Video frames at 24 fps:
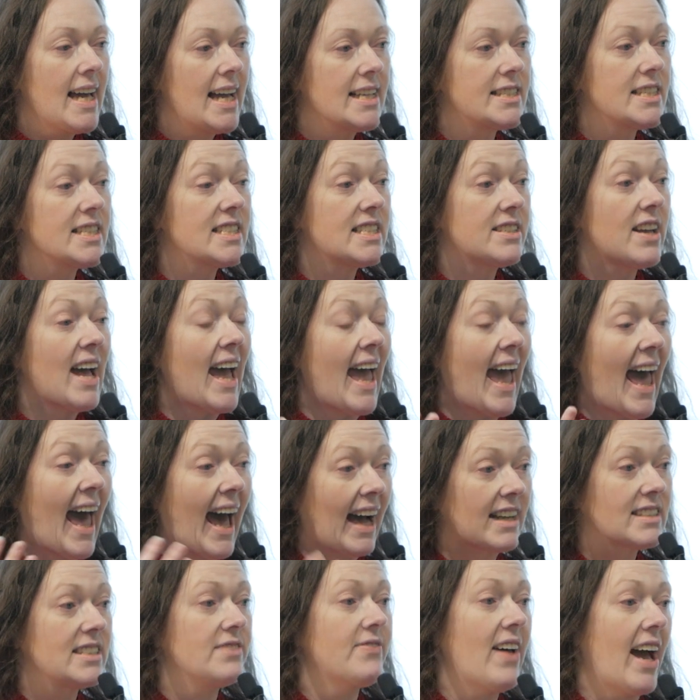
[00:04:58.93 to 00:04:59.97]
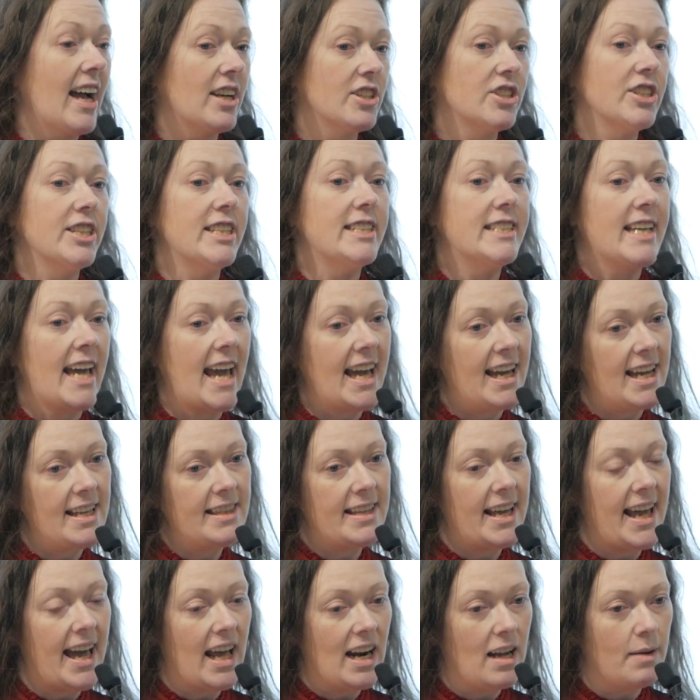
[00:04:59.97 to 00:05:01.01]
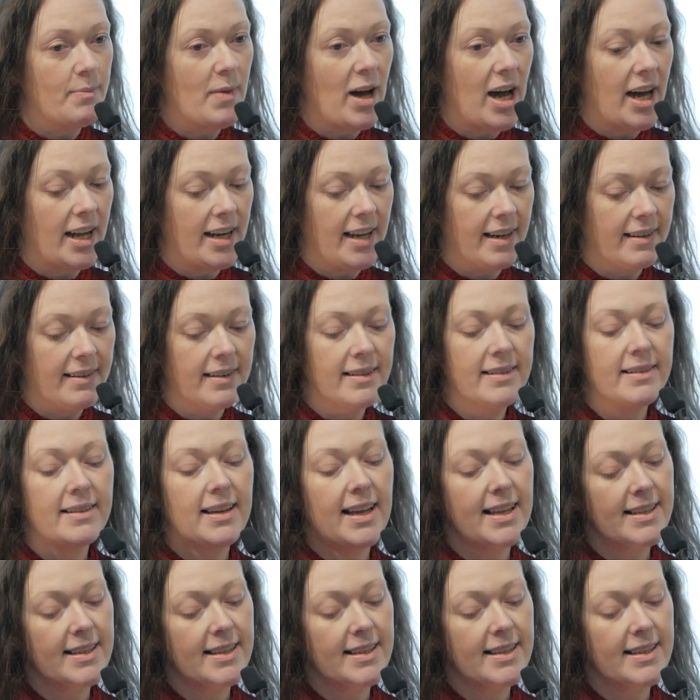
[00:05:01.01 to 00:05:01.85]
it's just the act of actually taking the antibiotic,